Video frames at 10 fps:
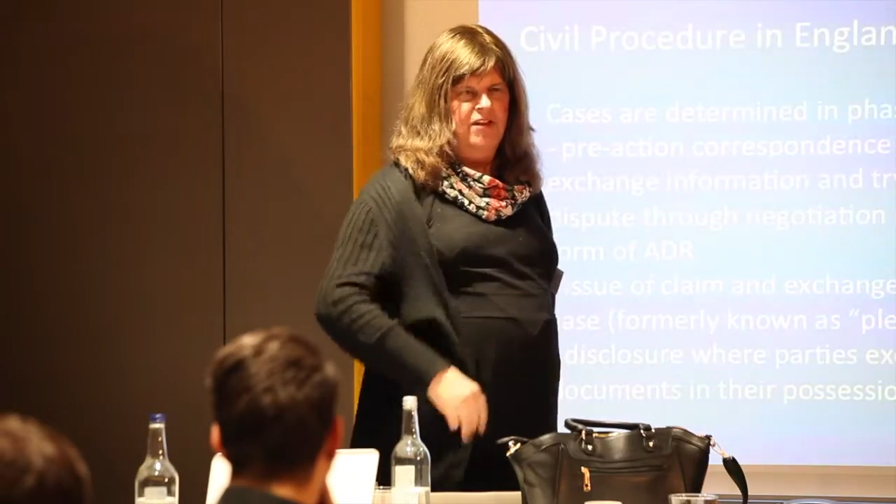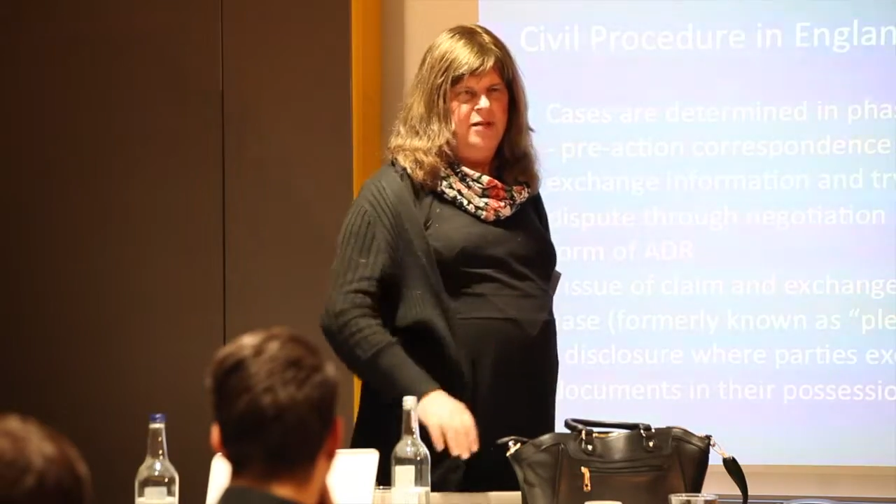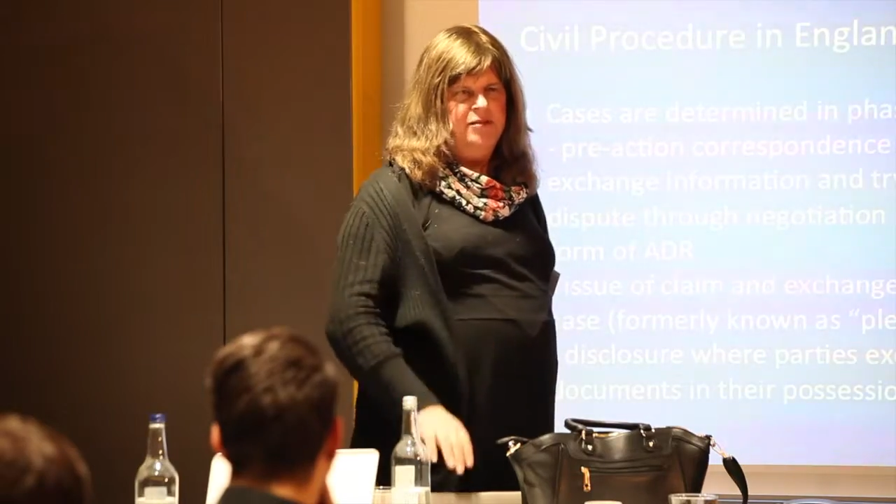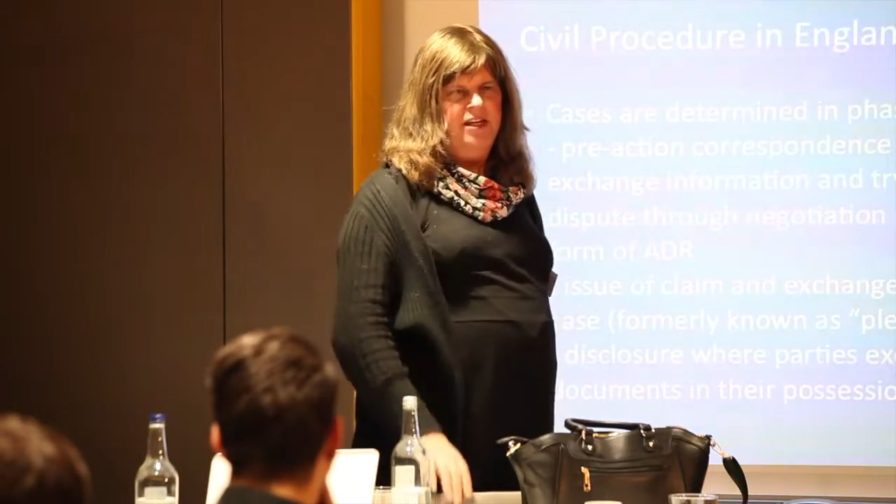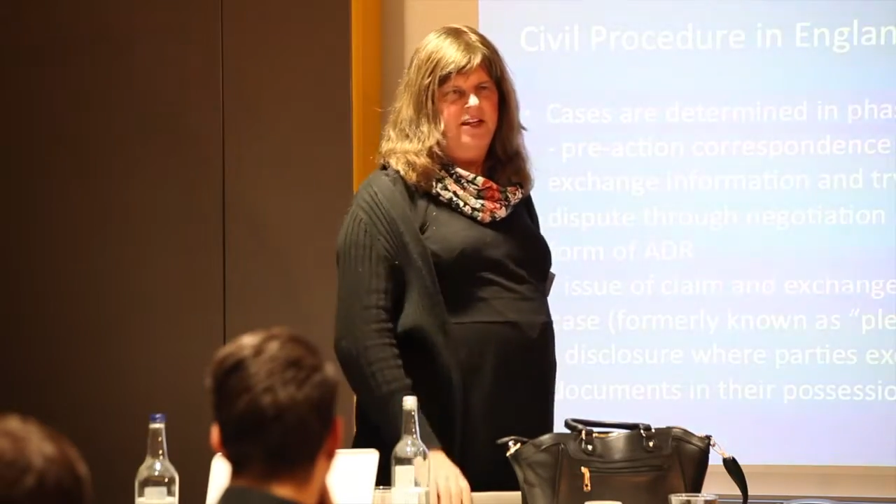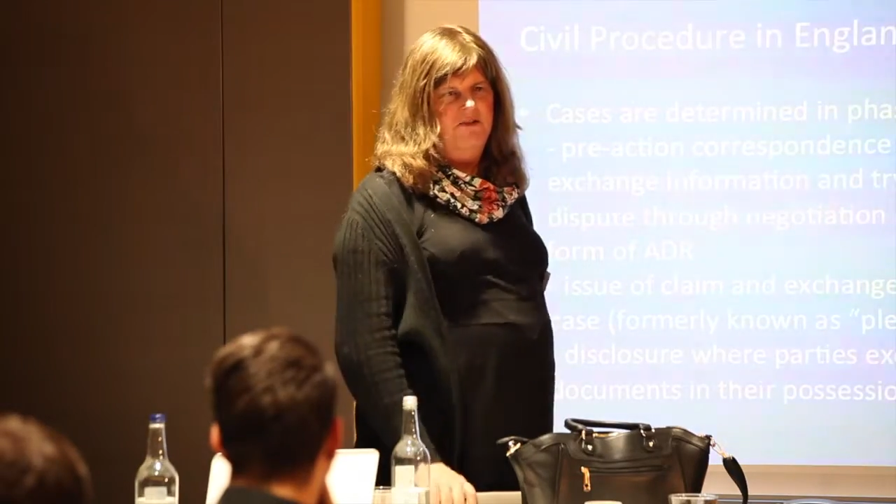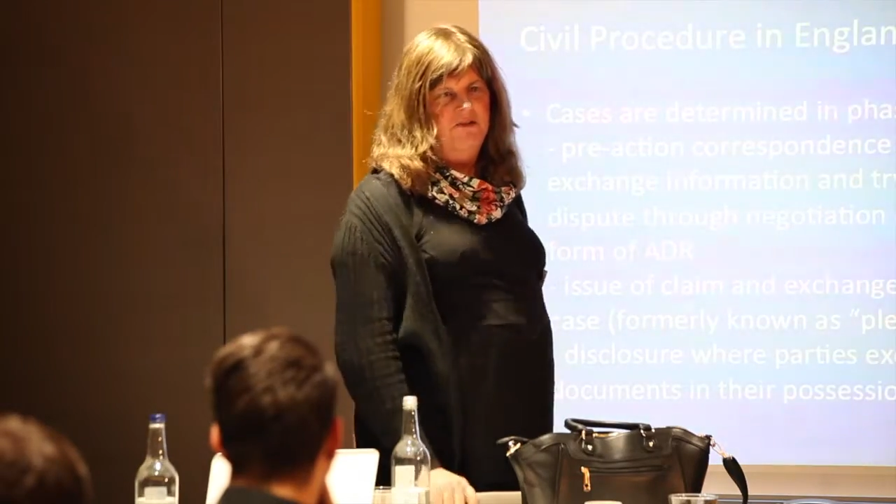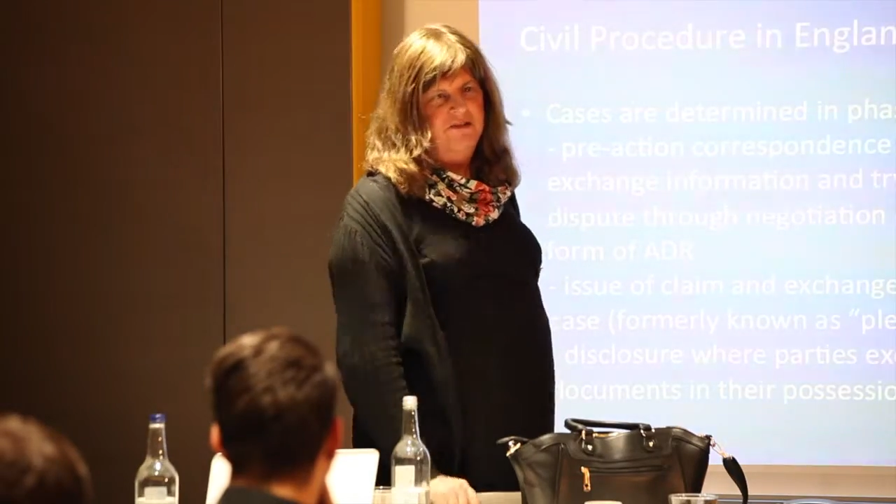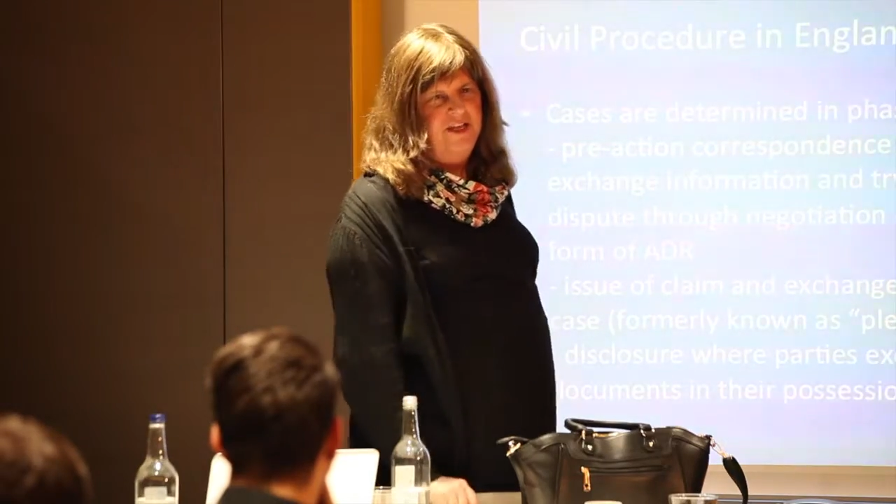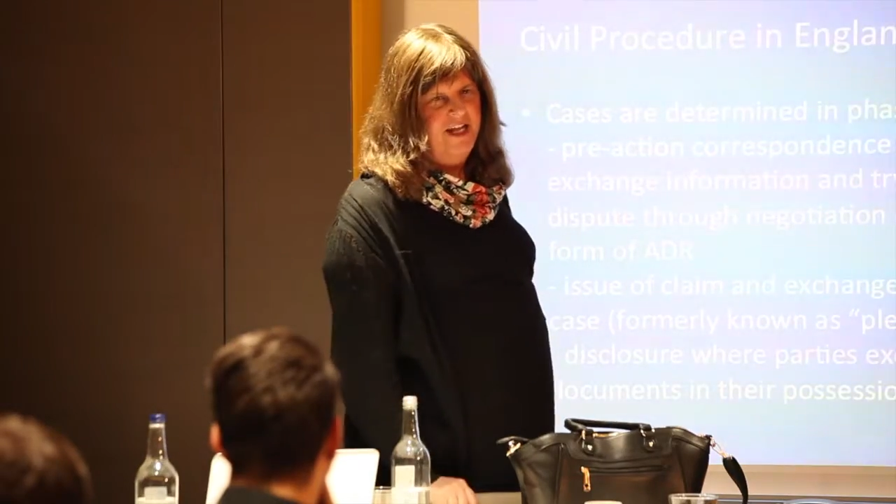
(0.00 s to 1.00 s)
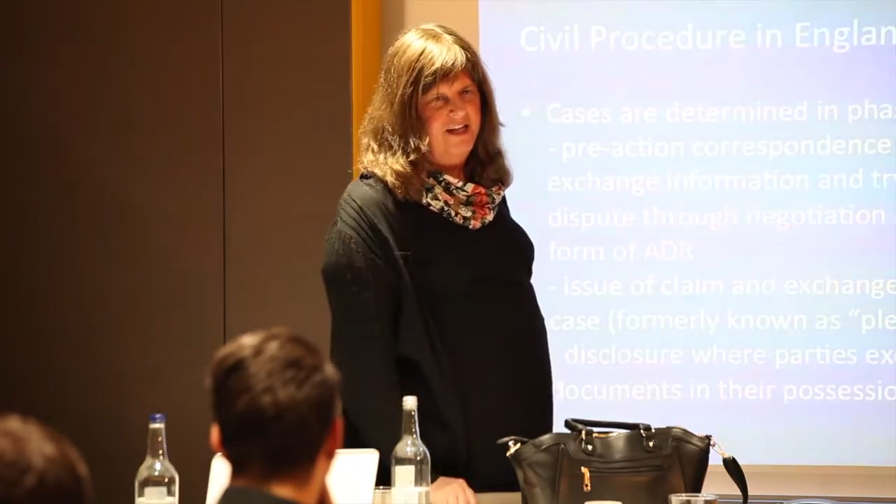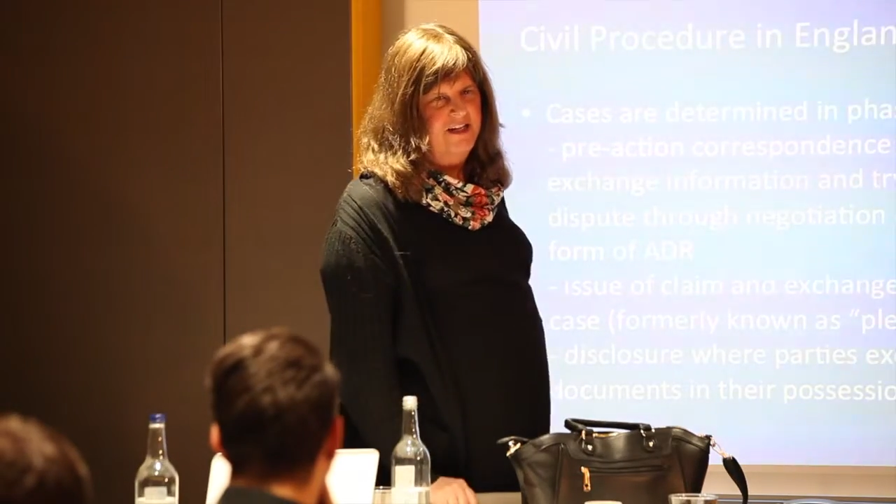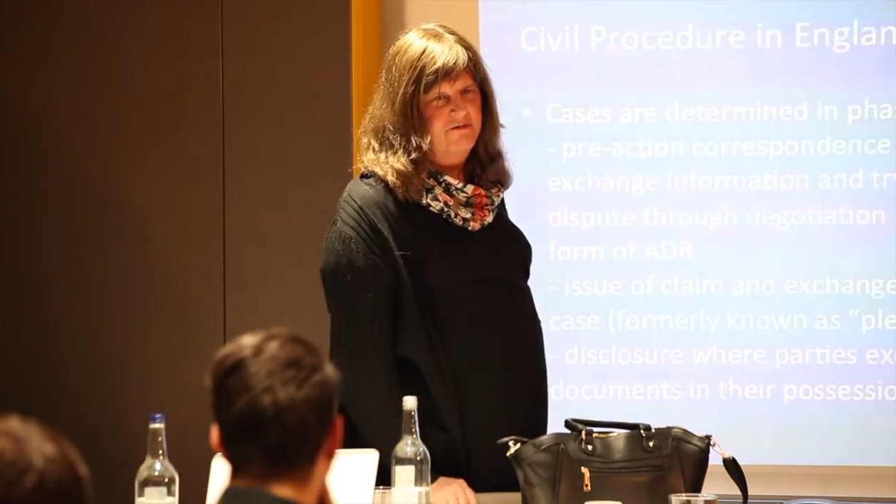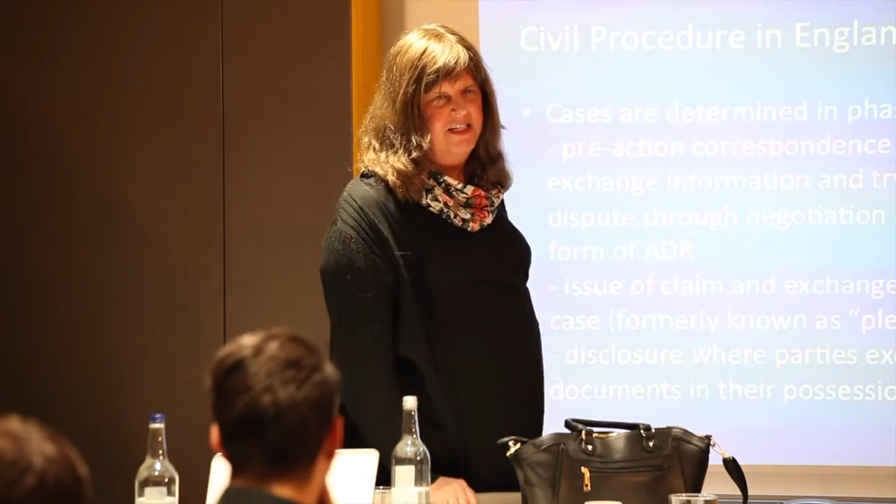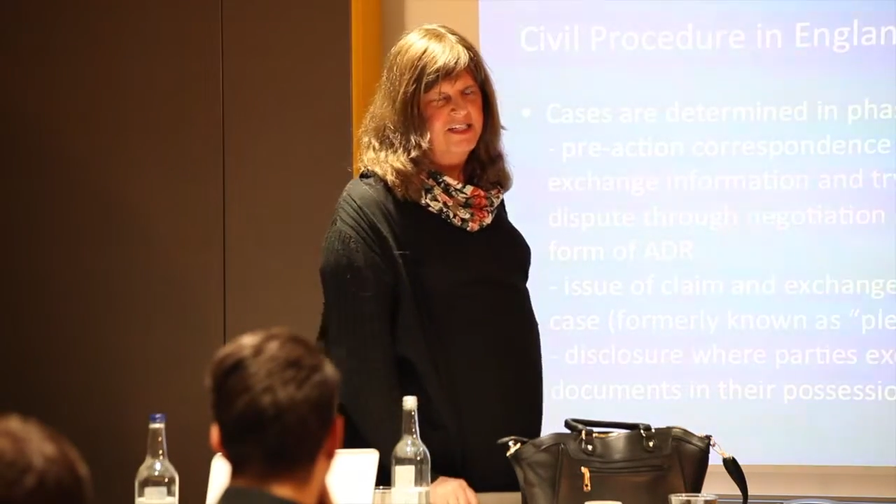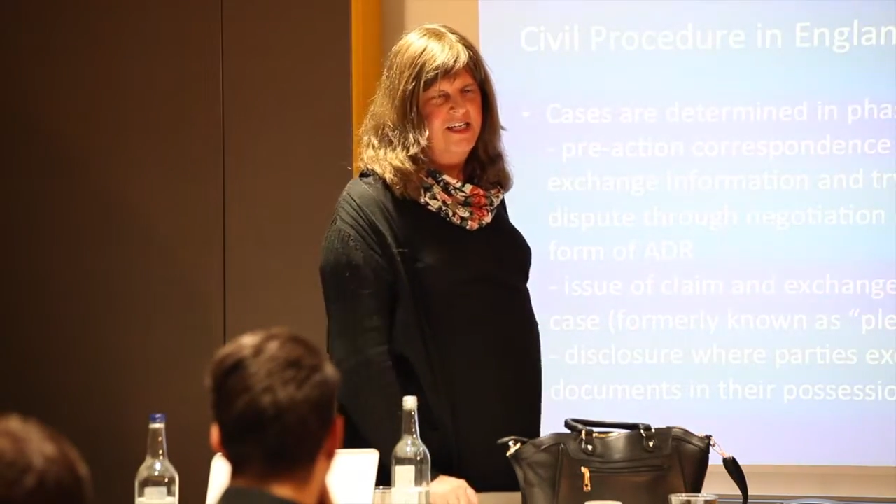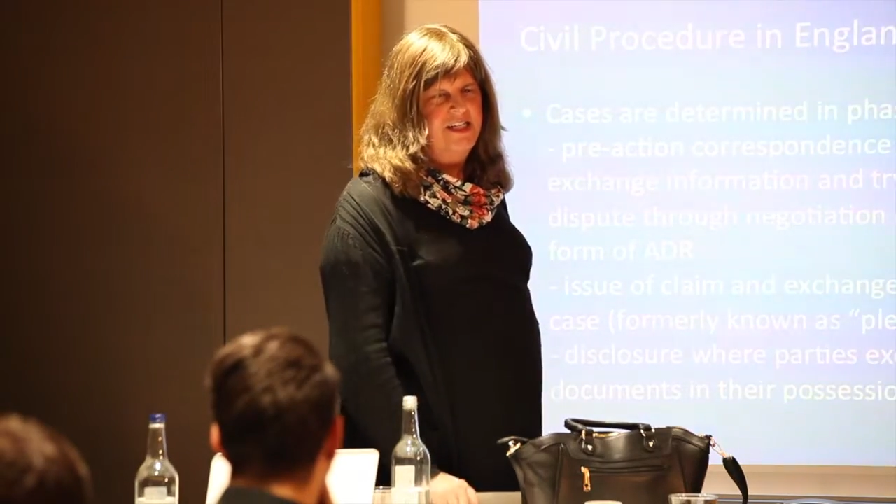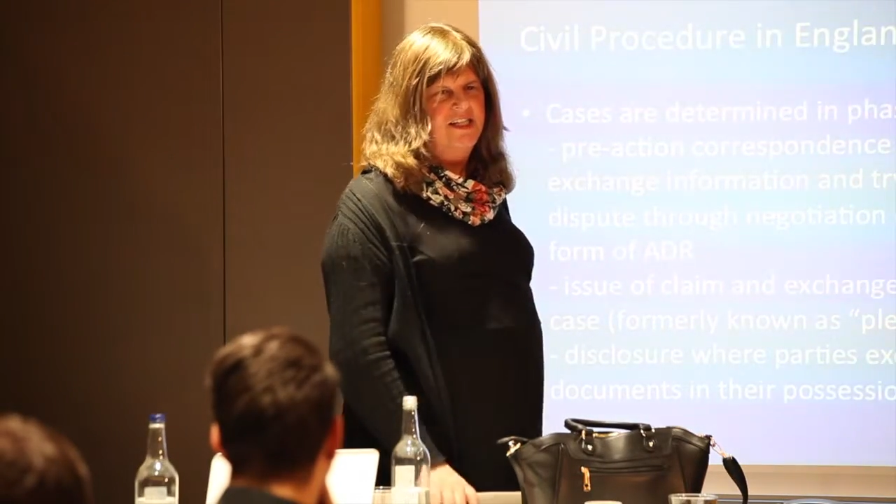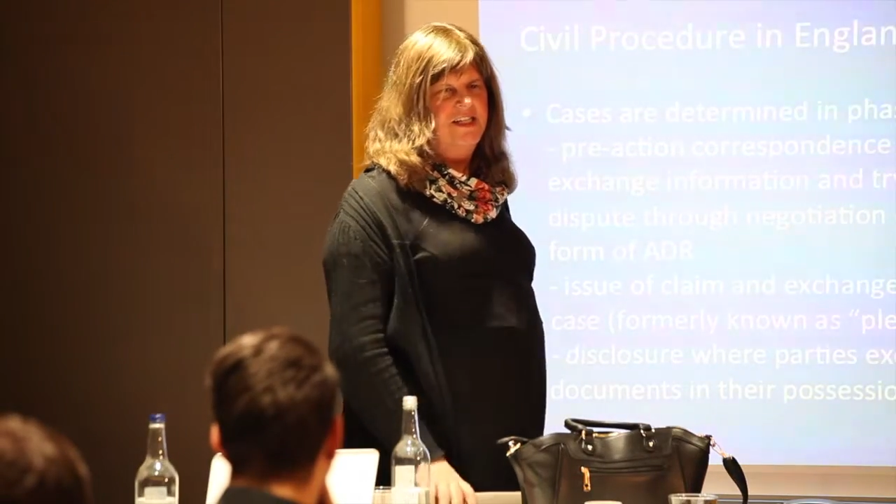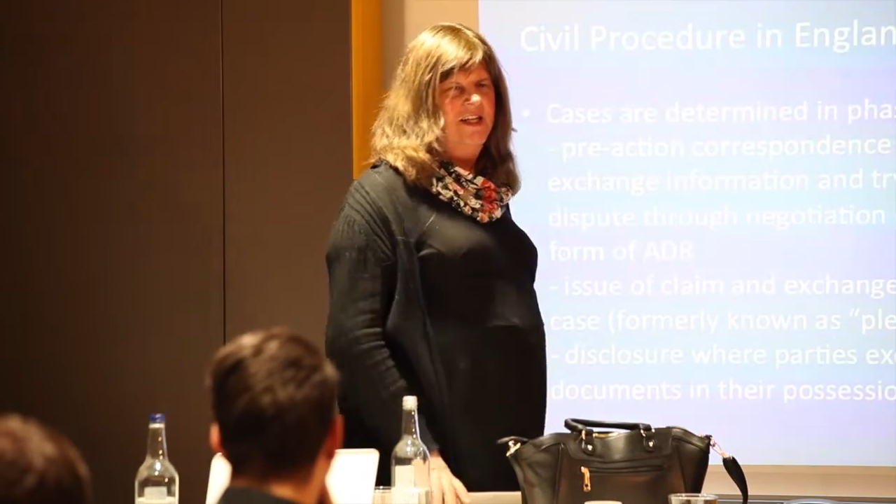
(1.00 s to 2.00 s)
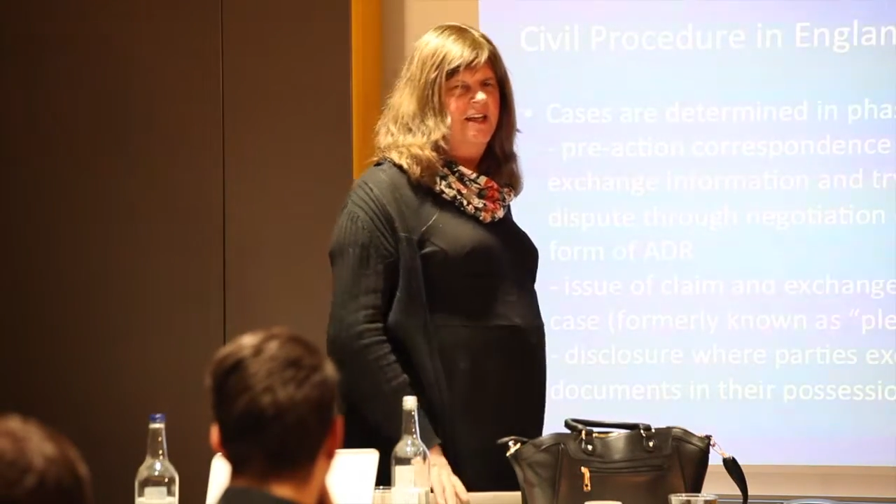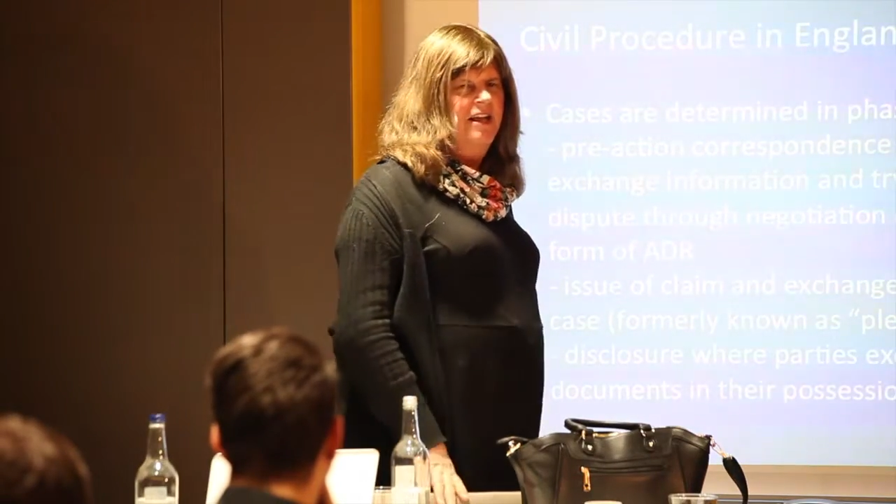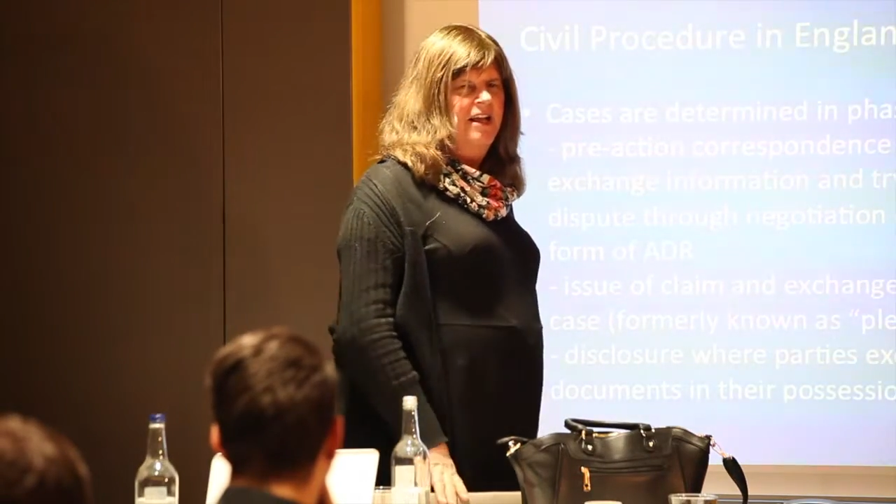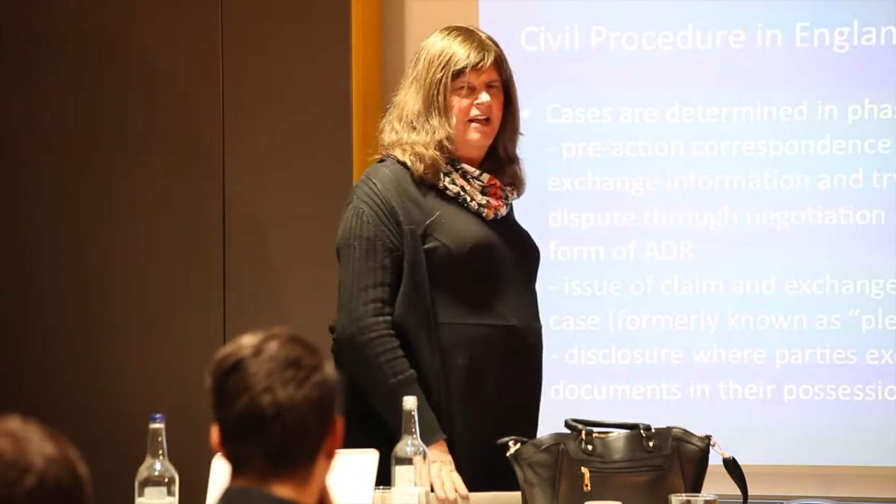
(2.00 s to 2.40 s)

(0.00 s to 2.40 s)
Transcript: firms in the north of England, when a solicitor